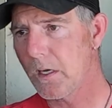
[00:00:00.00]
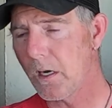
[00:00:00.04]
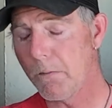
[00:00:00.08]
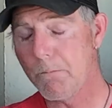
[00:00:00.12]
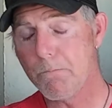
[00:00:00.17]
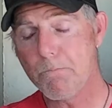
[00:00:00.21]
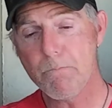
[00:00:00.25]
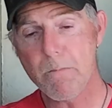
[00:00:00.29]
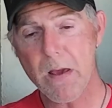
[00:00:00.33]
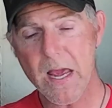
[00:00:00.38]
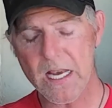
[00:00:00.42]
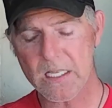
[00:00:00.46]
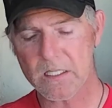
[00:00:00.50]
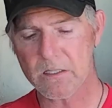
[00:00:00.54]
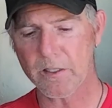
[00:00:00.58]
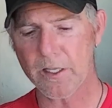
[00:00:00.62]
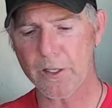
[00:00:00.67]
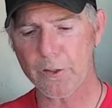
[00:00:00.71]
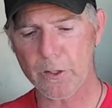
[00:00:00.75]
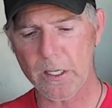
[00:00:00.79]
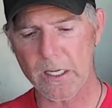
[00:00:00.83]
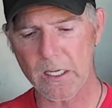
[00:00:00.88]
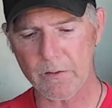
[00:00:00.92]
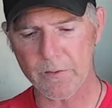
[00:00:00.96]
Amazingly
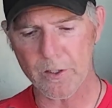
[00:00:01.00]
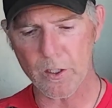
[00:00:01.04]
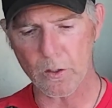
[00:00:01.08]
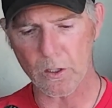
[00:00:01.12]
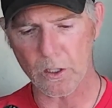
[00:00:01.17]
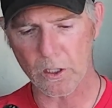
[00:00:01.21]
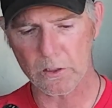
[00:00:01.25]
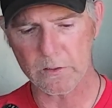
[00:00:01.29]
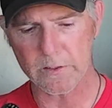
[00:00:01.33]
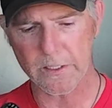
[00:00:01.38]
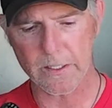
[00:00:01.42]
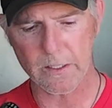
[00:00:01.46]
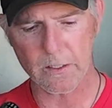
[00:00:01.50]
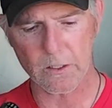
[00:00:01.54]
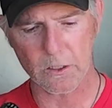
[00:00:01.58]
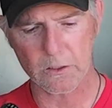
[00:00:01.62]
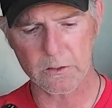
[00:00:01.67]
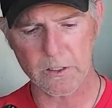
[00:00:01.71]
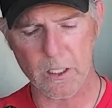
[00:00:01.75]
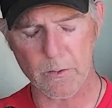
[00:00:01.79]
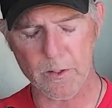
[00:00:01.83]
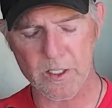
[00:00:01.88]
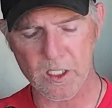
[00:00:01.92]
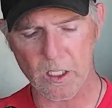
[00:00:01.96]
creative.
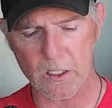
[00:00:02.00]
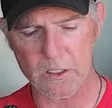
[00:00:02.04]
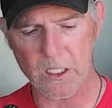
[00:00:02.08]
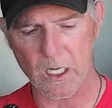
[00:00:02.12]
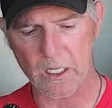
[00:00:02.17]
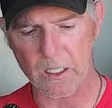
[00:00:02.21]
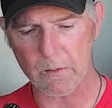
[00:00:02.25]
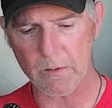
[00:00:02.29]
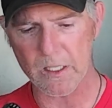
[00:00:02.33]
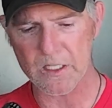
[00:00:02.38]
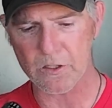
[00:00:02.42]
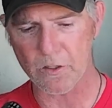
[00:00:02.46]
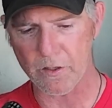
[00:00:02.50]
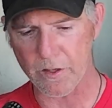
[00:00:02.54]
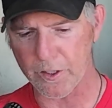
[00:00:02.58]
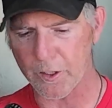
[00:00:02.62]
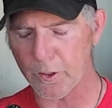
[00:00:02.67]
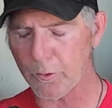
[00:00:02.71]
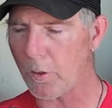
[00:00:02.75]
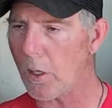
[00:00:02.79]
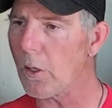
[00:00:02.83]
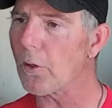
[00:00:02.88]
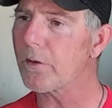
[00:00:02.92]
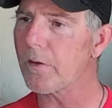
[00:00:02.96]
Earlier we started talking about sort of the
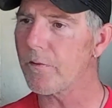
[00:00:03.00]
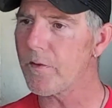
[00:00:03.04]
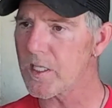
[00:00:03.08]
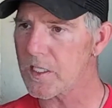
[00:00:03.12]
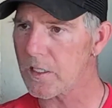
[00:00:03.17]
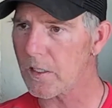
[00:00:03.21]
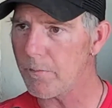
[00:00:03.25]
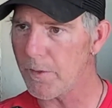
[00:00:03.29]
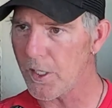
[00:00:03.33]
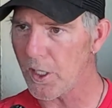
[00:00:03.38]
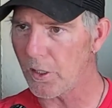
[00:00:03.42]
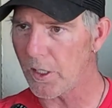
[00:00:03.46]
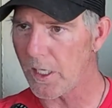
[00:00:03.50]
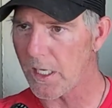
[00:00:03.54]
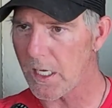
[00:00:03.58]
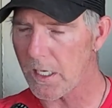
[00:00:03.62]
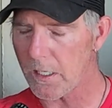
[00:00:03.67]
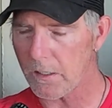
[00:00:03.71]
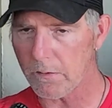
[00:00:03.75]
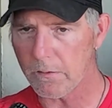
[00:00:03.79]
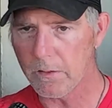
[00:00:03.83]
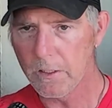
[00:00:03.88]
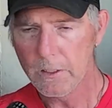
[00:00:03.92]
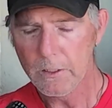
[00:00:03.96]
growth of this community,
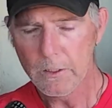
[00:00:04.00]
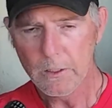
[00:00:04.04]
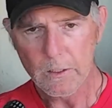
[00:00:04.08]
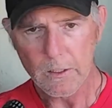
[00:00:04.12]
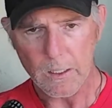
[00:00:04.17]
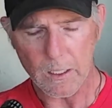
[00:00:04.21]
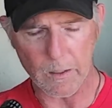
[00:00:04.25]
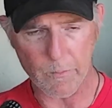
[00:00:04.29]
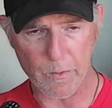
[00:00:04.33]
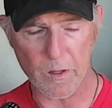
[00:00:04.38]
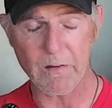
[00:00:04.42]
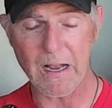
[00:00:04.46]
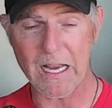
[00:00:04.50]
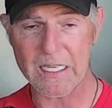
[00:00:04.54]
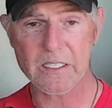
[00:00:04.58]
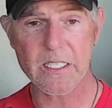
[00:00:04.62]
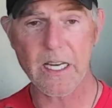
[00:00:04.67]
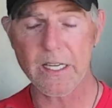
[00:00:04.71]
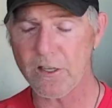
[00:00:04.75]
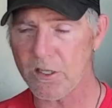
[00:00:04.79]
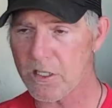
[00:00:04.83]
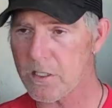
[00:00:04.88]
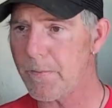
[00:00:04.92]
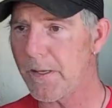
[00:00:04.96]
and the last
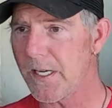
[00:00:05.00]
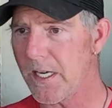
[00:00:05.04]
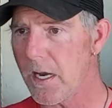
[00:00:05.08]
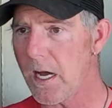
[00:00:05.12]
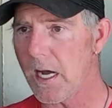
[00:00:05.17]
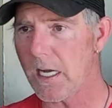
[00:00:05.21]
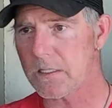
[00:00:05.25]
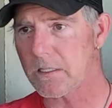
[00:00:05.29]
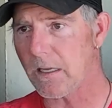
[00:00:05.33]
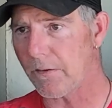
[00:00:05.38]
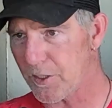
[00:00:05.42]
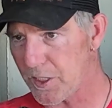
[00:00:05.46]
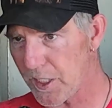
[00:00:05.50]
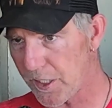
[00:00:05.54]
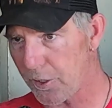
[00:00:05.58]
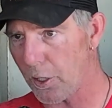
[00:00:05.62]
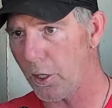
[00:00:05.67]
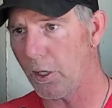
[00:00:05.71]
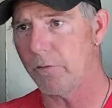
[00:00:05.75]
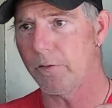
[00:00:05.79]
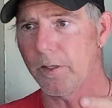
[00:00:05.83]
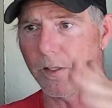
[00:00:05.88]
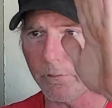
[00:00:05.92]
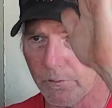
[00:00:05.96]
10 years have been nuts. Obviously,
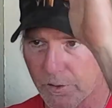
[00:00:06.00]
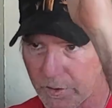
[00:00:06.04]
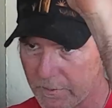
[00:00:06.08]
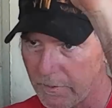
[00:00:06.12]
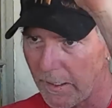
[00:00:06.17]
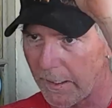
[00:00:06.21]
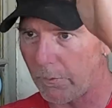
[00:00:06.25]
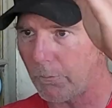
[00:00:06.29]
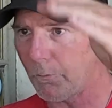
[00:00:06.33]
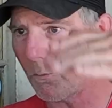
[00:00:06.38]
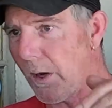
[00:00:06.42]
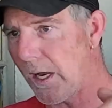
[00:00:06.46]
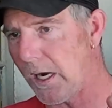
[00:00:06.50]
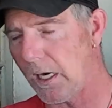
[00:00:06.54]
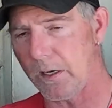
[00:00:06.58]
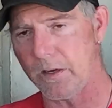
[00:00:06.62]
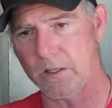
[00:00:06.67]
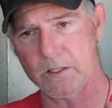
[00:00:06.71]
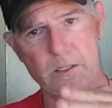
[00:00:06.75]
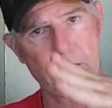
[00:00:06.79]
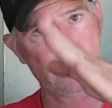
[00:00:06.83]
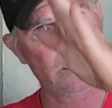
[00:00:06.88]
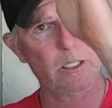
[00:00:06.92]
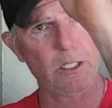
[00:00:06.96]
COVID just like went on
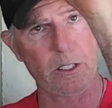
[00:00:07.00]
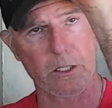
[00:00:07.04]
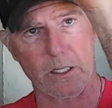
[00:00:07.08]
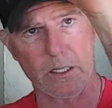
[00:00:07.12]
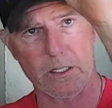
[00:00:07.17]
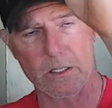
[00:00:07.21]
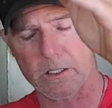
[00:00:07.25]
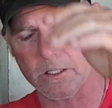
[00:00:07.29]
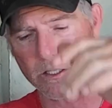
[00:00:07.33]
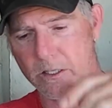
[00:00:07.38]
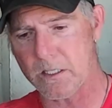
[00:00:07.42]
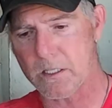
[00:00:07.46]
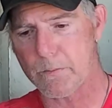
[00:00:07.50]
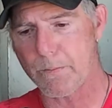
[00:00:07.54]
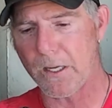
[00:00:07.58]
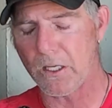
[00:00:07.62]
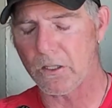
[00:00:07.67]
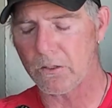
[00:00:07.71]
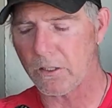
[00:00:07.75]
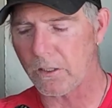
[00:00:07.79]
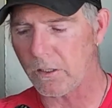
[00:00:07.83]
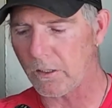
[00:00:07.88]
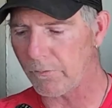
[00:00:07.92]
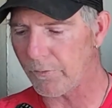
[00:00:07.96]
a serious
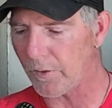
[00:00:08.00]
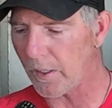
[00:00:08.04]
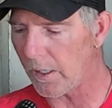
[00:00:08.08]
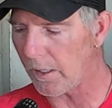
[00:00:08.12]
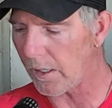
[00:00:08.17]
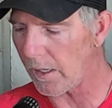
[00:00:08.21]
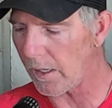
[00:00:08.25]
bell curve.